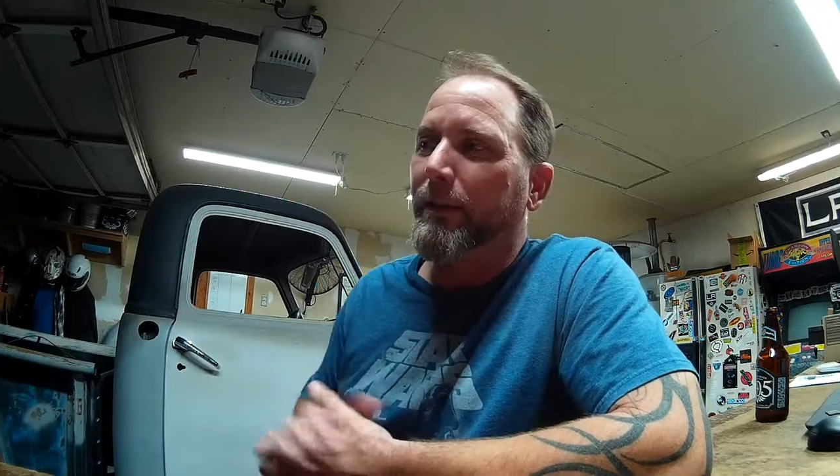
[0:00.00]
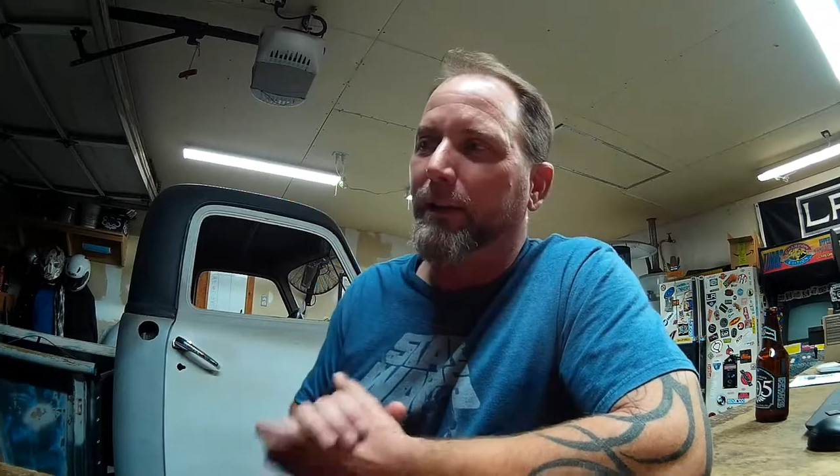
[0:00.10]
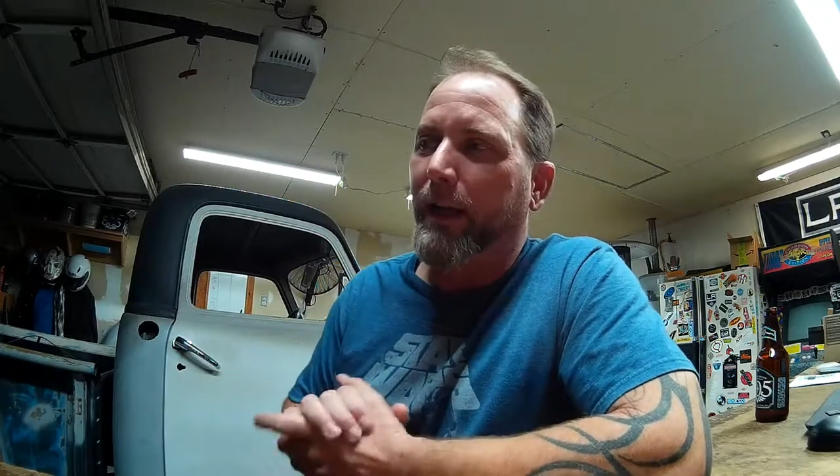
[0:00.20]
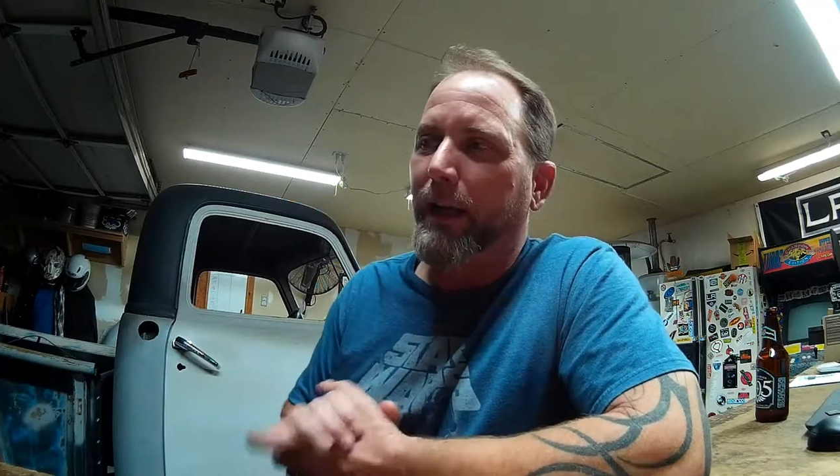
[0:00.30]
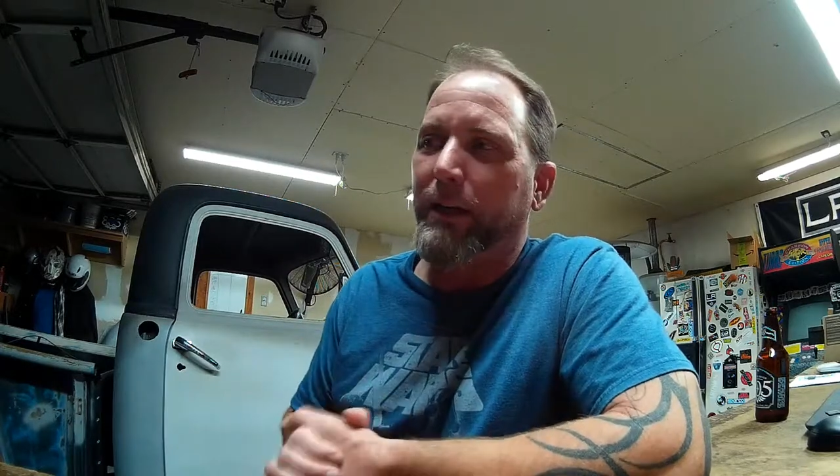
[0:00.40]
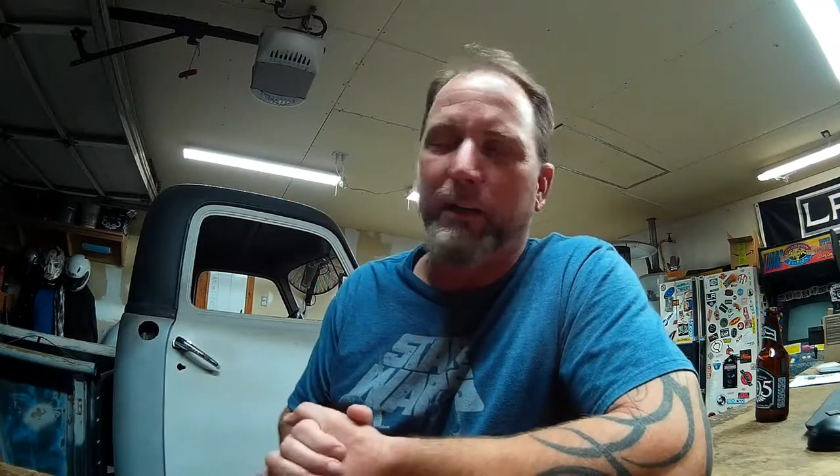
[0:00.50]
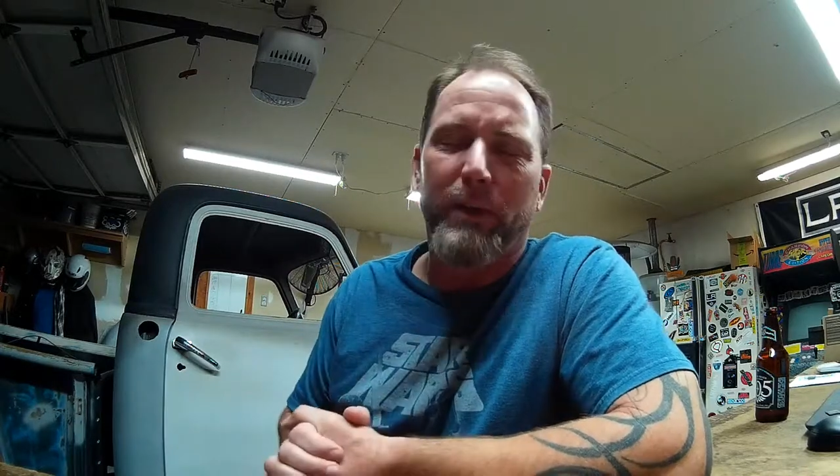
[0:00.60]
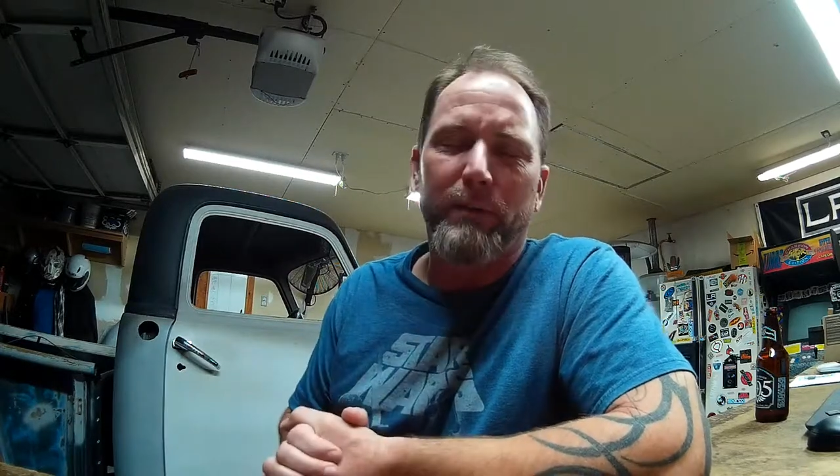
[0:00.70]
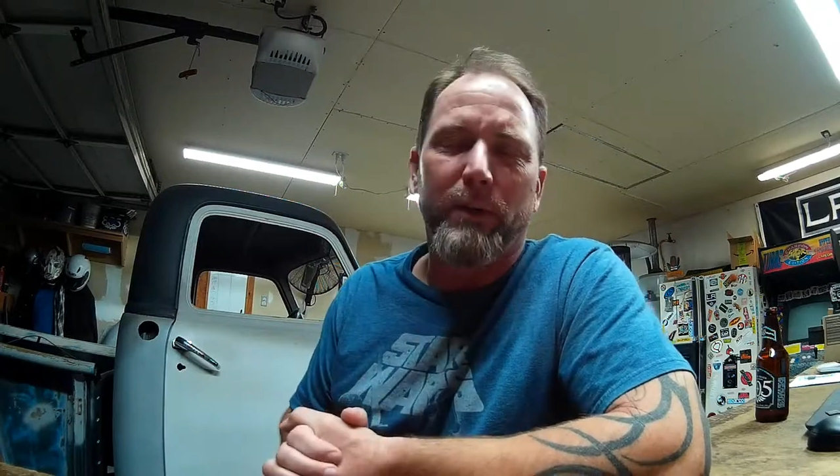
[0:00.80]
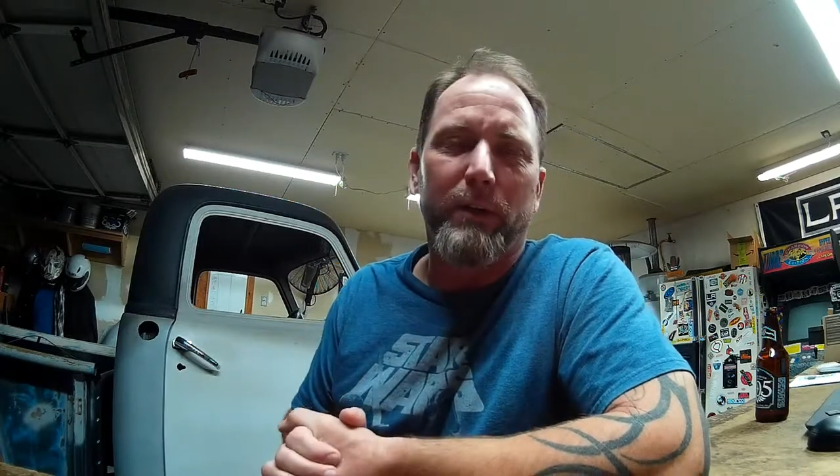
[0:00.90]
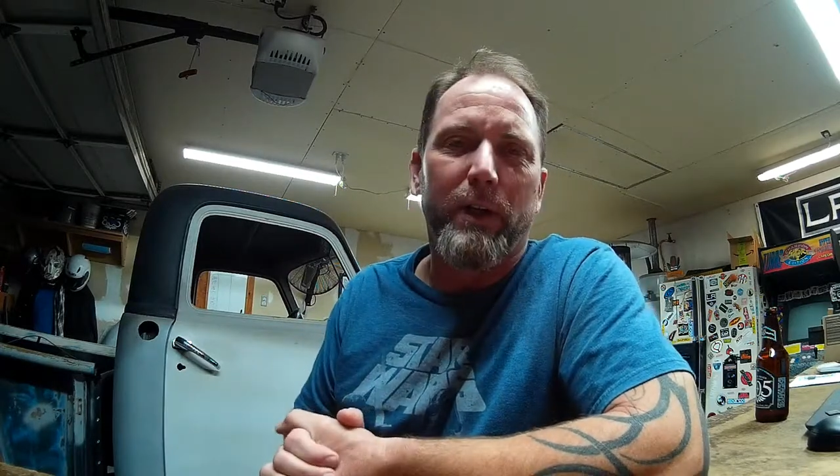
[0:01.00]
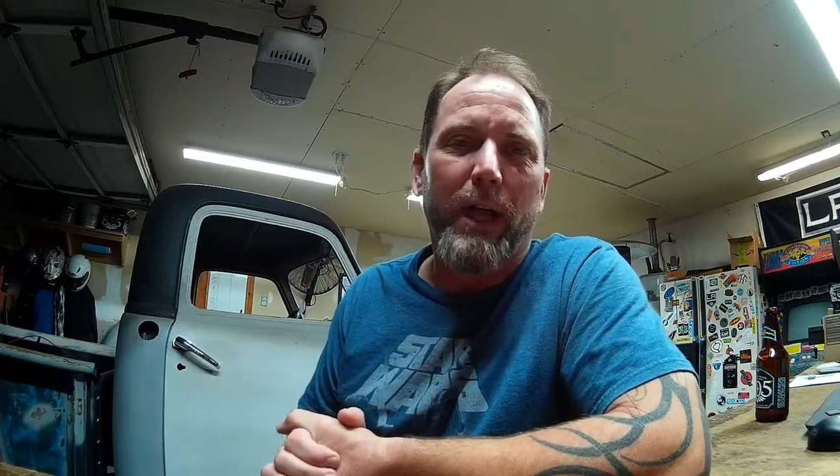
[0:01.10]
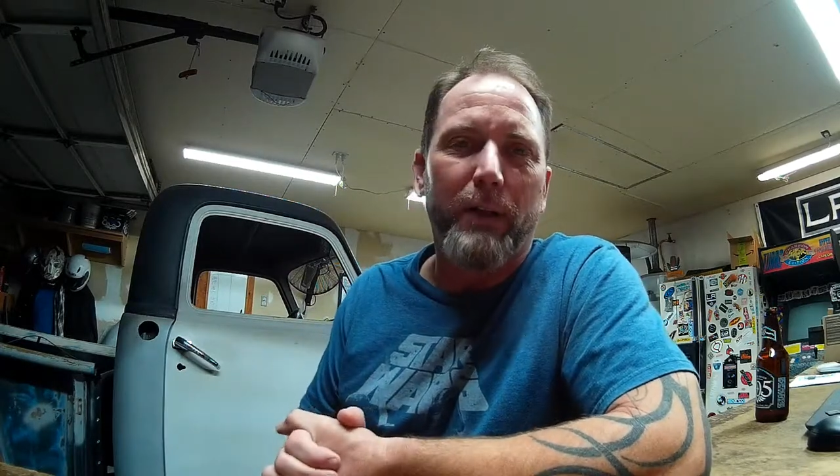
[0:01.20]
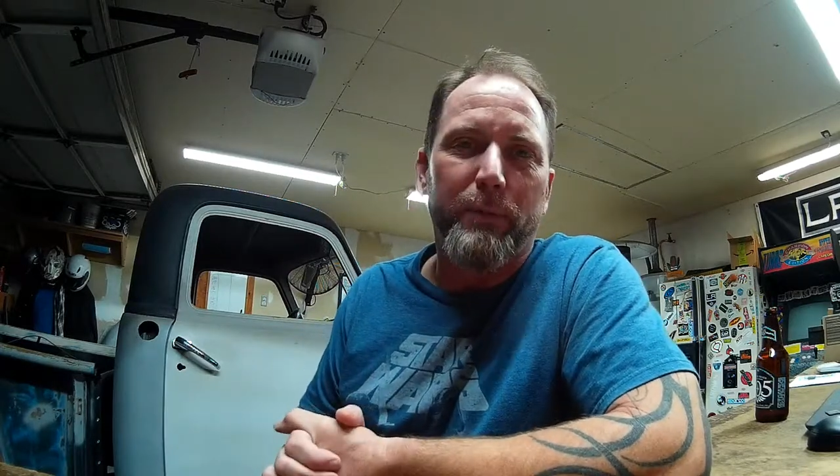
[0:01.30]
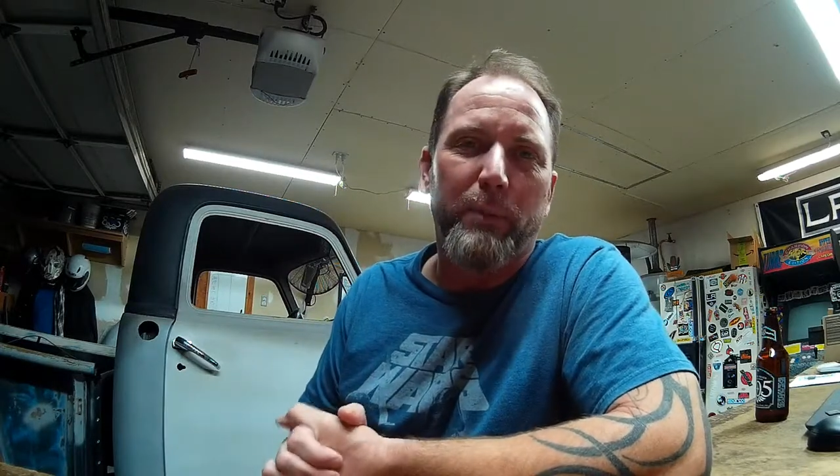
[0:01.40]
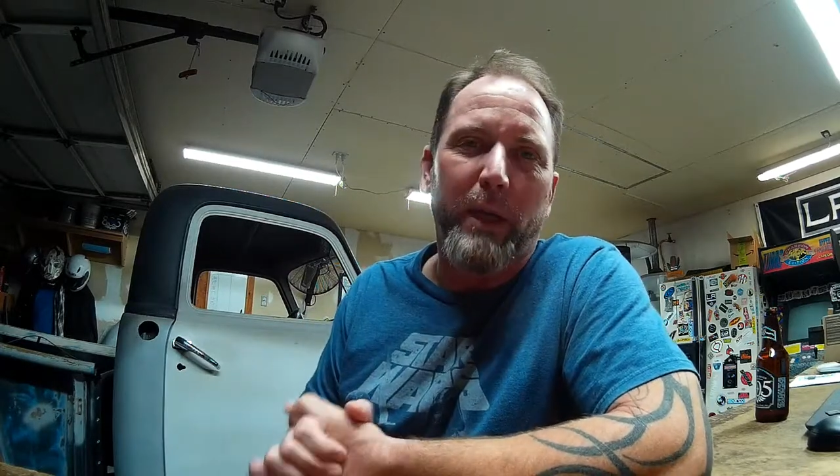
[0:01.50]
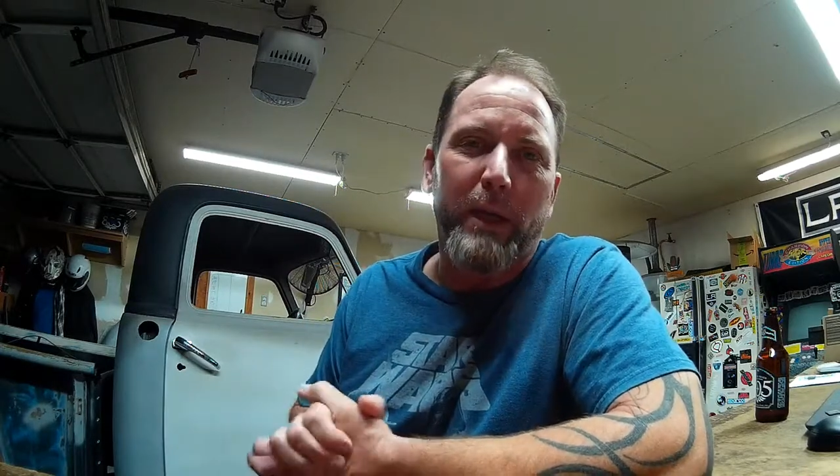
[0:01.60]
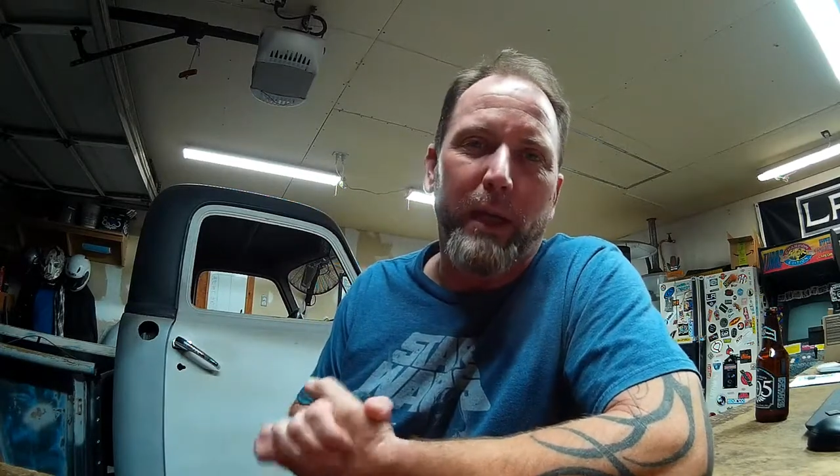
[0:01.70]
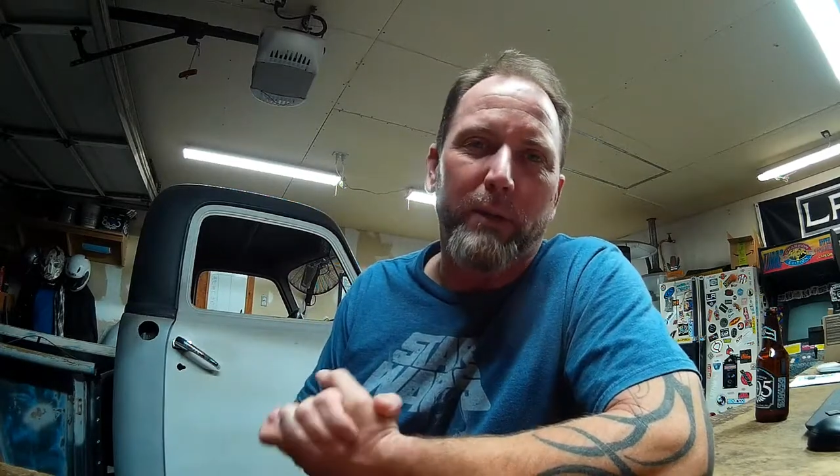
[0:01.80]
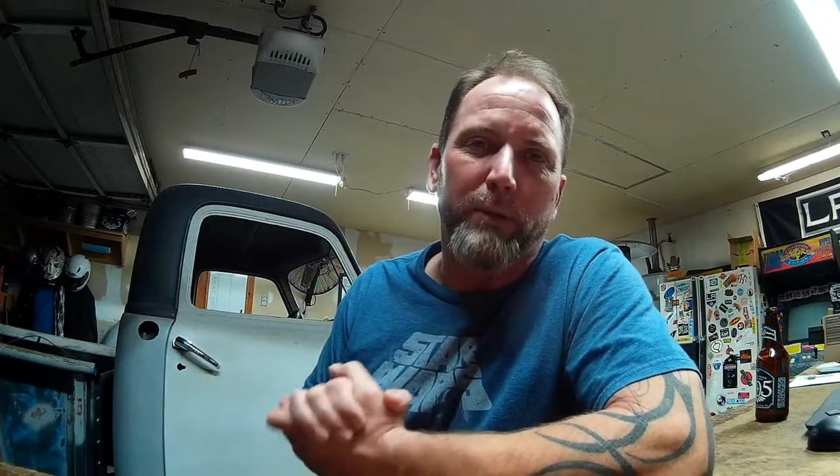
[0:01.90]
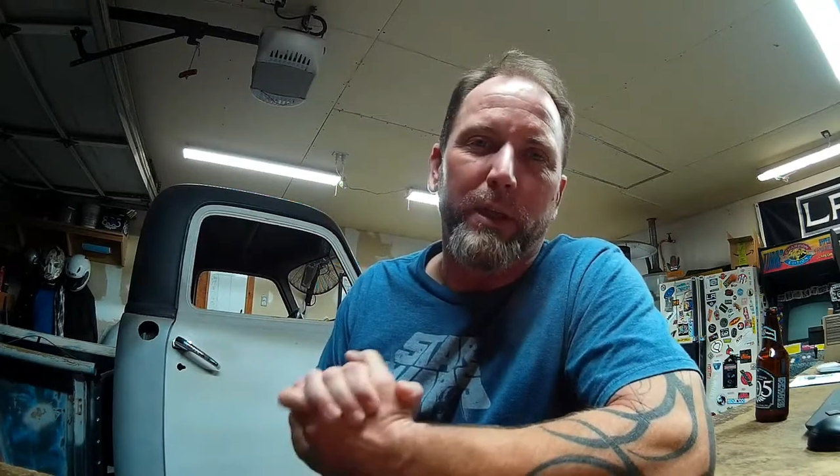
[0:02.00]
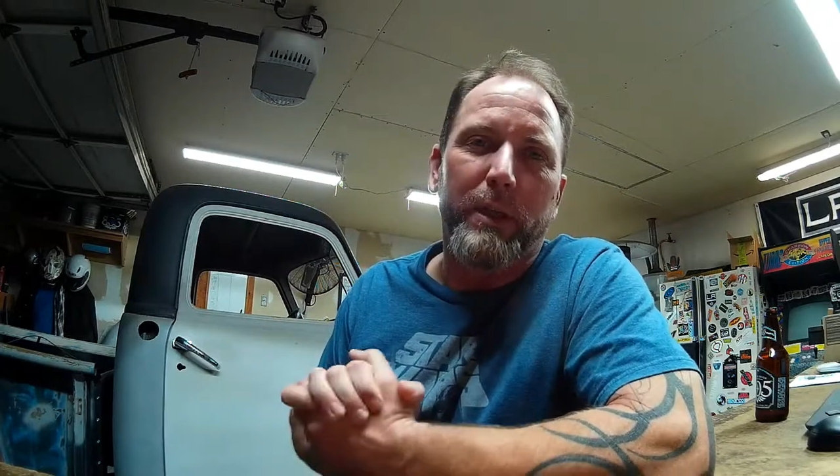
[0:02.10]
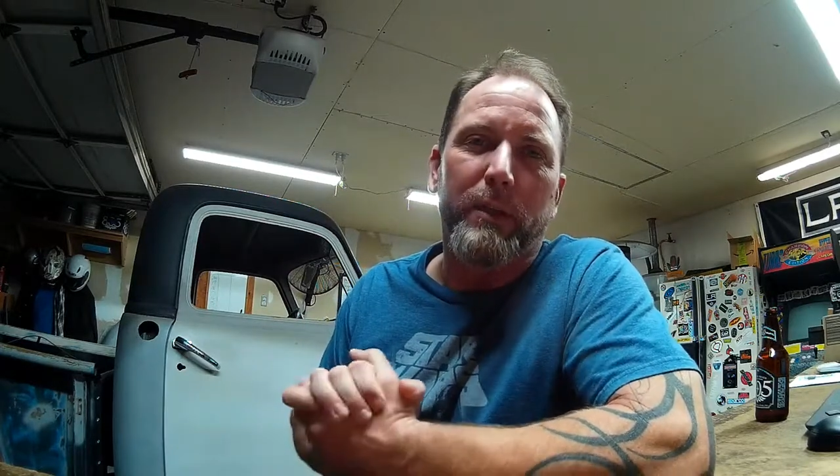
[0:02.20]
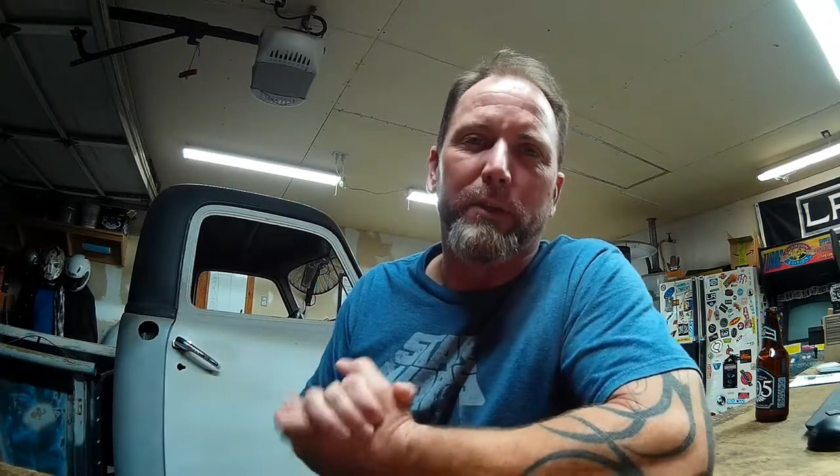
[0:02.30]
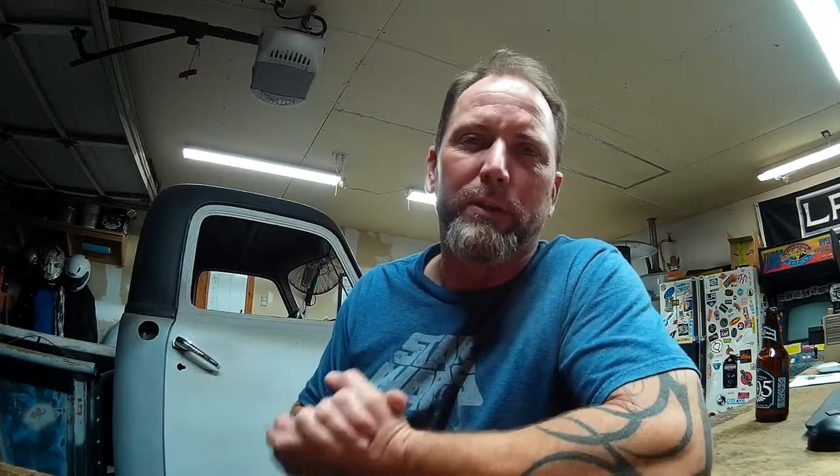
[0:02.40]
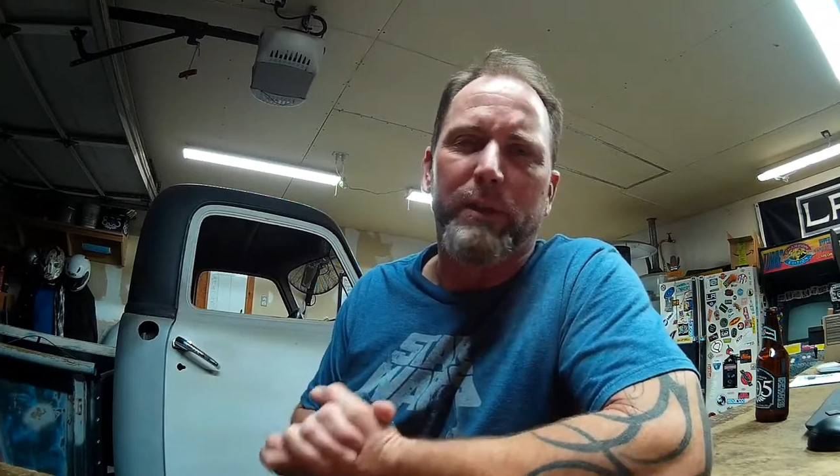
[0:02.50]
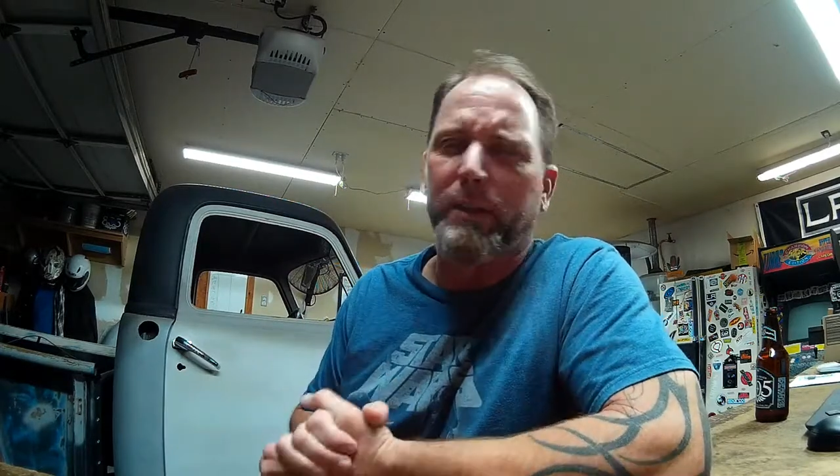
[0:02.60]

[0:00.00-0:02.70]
learned a lot from my dad over the years.